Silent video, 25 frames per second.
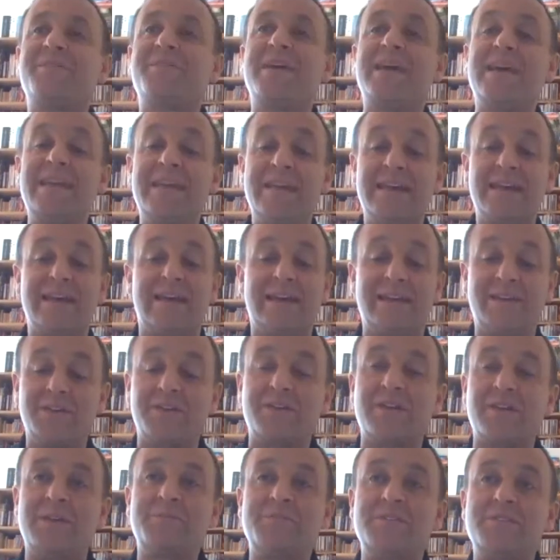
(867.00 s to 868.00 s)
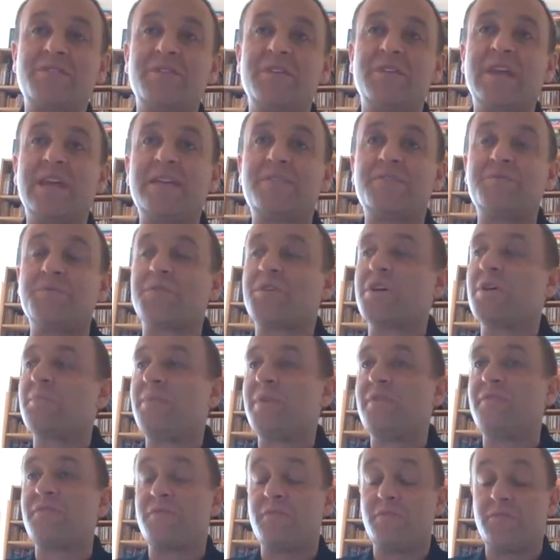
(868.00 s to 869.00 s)
Okay. And look, I'm just going to get to a
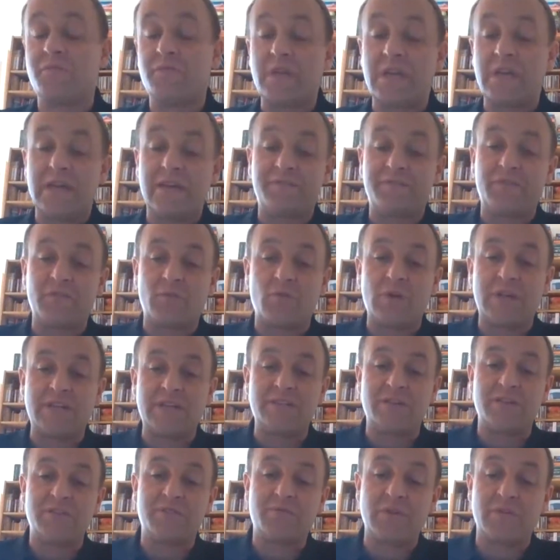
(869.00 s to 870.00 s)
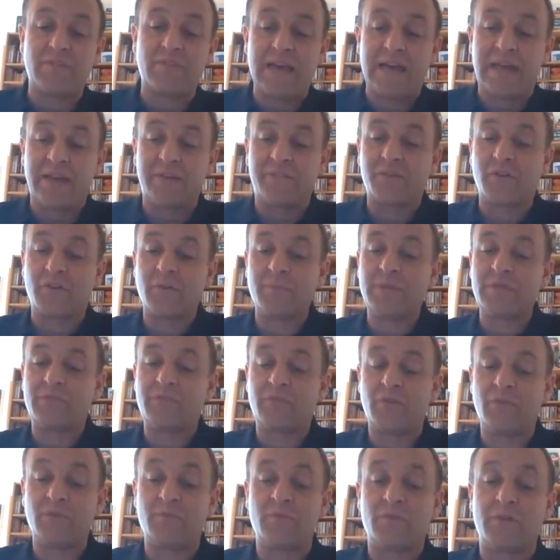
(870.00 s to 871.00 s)
couple of questions we've had
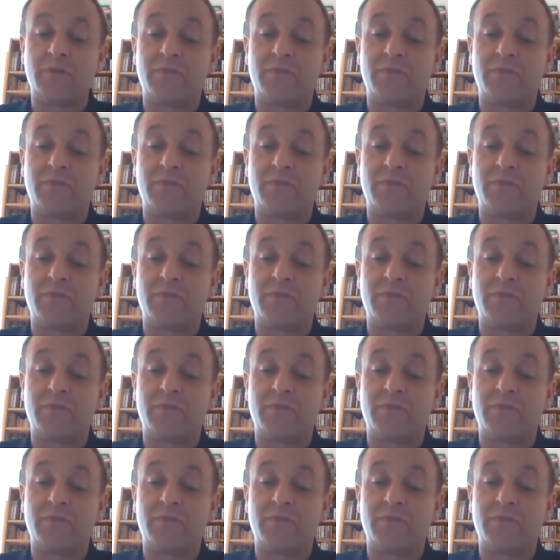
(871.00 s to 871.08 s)
coming through.